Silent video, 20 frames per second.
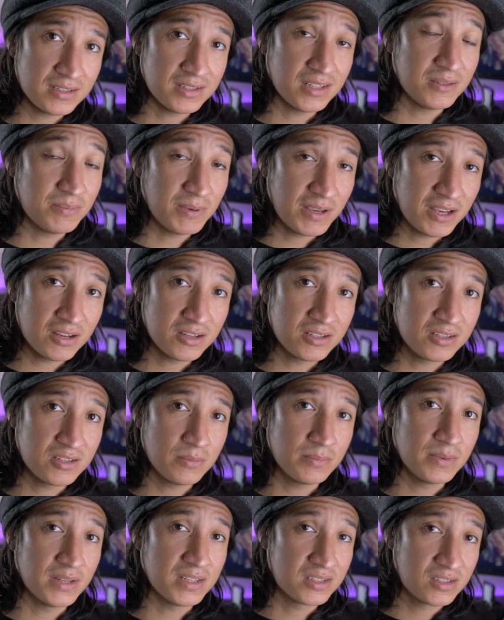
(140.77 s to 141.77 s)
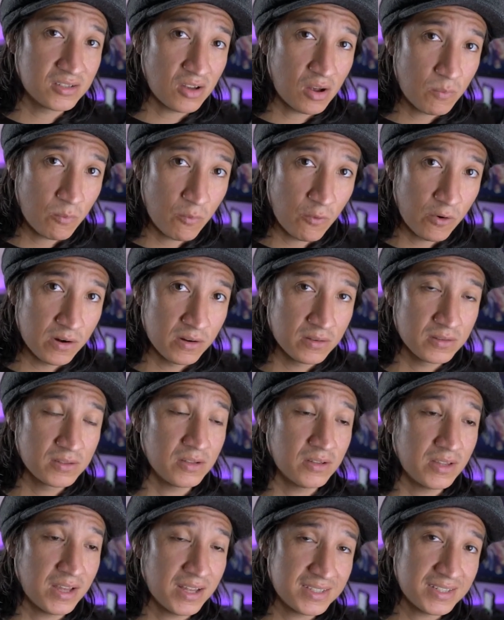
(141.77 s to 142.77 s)
it's because of the software, so
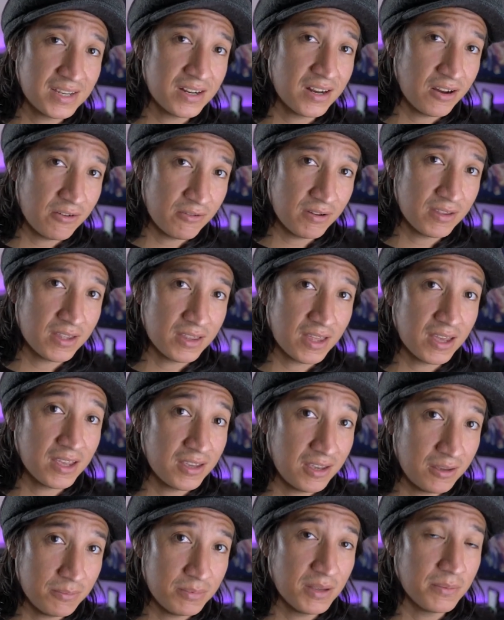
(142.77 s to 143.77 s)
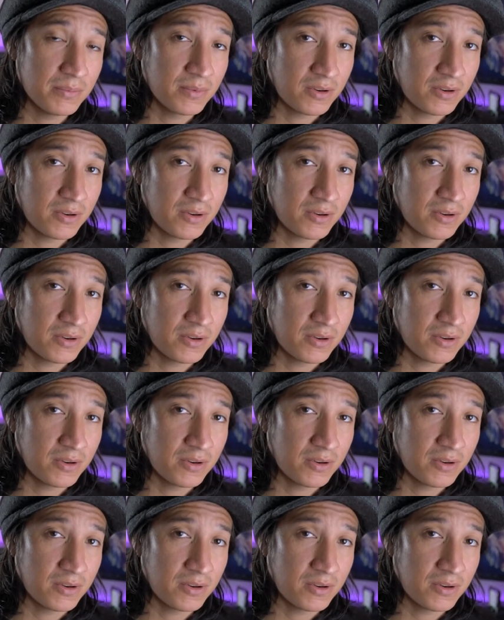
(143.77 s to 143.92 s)
that's an area that I give them